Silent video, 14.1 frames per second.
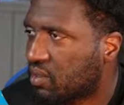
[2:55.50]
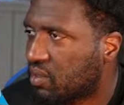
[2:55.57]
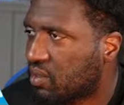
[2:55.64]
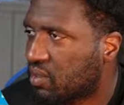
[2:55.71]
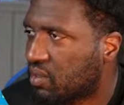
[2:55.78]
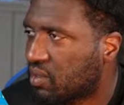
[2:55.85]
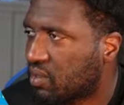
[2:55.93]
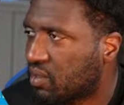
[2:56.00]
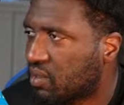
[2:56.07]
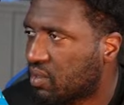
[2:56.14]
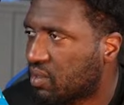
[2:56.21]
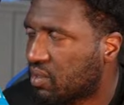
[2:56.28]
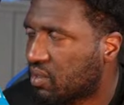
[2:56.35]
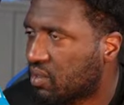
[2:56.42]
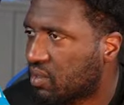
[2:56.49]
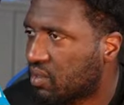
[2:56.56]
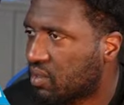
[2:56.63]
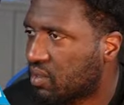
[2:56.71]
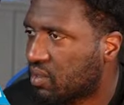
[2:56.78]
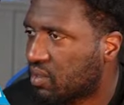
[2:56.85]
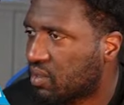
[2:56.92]

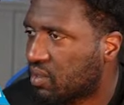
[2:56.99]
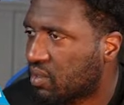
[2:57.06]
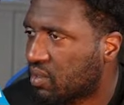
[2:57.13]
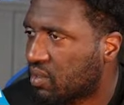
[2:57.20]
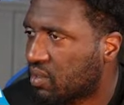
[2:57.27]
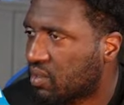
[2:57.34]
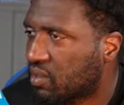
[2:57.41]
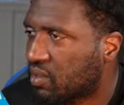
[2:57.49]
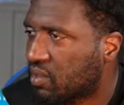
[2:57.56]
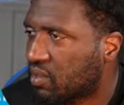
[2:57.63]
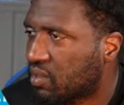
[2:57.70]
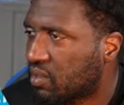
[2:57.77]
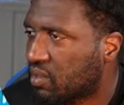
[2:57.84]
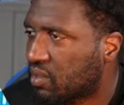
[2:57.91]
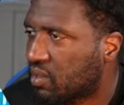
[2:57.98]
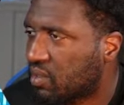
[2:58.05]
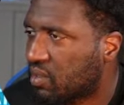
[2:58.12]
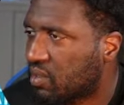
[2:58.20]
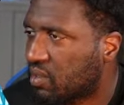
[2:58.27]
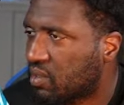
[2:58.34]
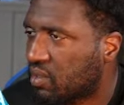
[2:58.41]

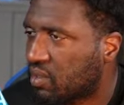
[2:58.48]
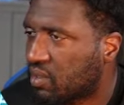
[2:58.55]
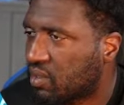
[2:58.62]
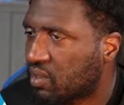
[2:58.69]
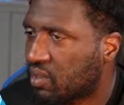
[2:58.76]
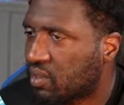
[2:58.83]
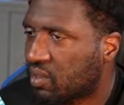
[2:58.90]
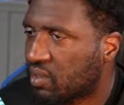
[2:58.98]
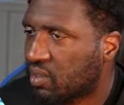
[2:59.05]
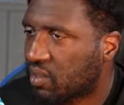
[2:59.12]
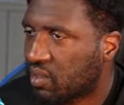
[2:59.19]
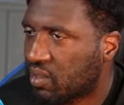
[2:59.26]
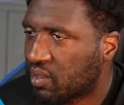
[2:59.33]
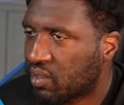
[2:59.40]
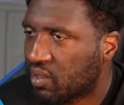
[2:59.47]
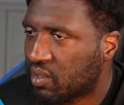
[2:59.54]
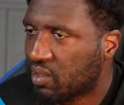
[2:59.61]
No one is speaking in this clip.